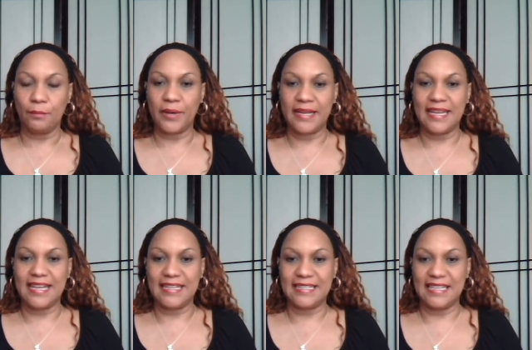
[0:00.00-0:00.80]
but
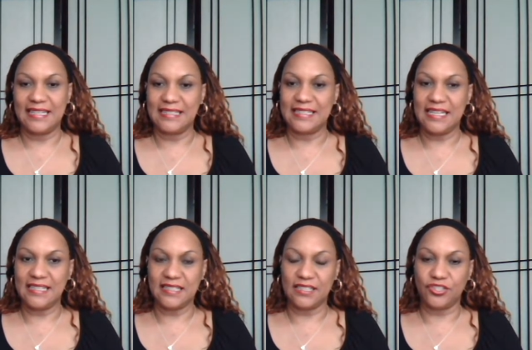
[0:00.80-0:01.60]
it's an
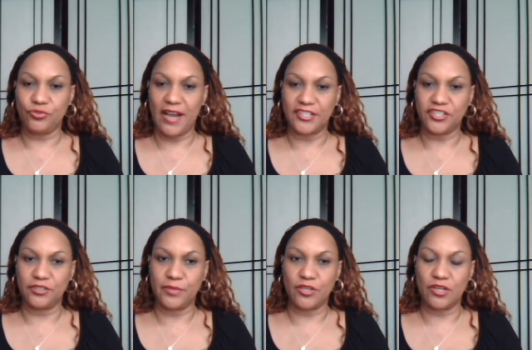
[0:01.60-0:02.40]
intense
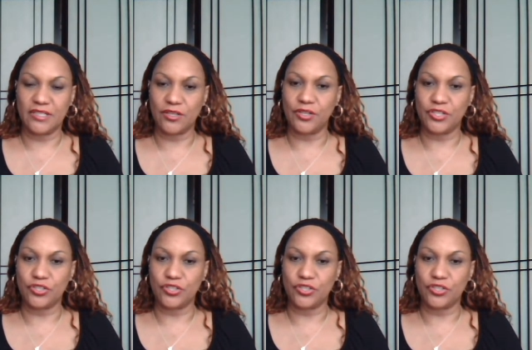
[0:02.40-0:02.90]
attraction because on a